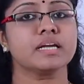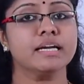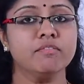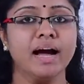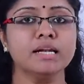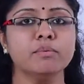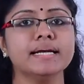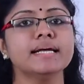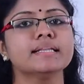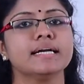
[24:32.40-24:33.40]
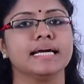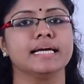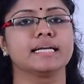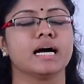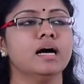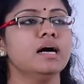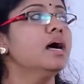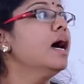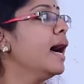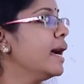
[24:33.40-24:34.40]
evaluating the data,
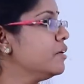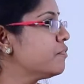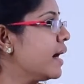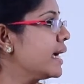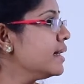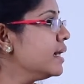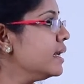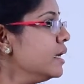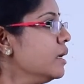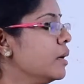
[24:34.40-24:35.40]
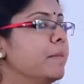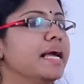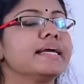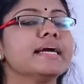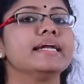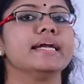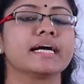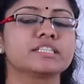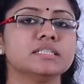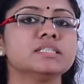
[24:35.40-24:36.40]
and finally making
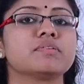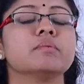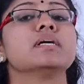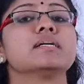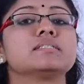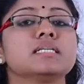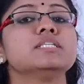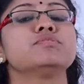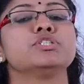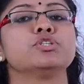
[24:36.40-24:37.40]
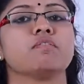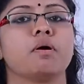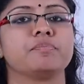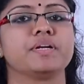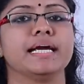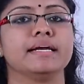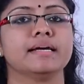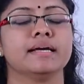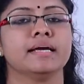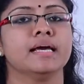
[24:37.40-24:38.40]
deductions from the results which you have obtained,
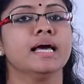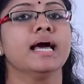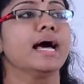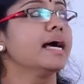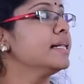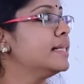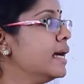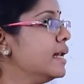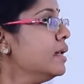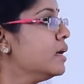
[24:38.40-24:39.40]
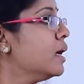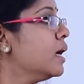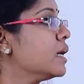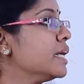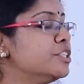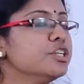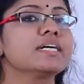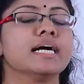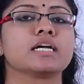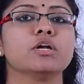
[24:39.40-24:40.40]
and then reaching
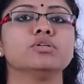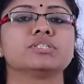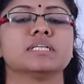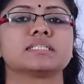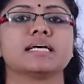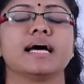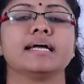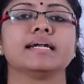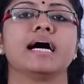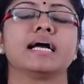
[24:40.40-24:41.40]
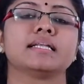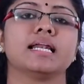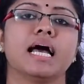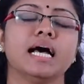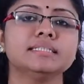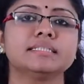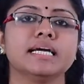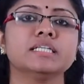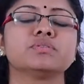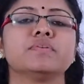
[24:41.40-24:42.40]
conclusions. And at the last
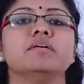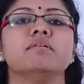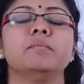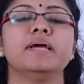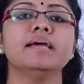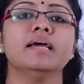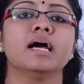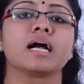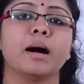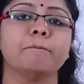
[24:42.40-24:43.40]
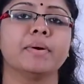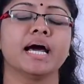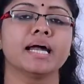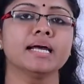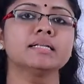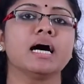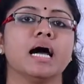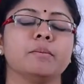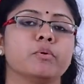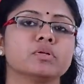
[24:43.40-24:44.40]
stage we will be comparing the
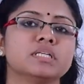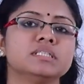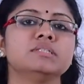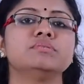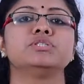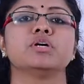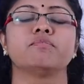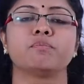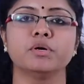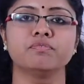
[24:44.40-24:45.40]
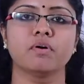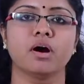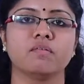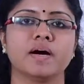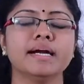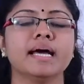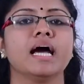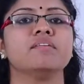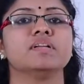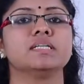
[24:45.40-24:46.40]
hypothesis which you have put forward
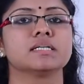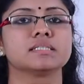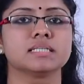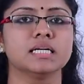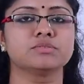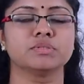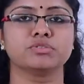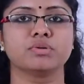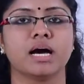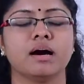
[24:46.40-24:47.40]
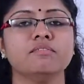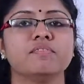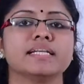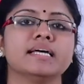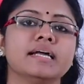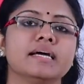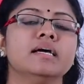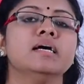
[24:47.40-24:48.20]
and with the results which you have, whether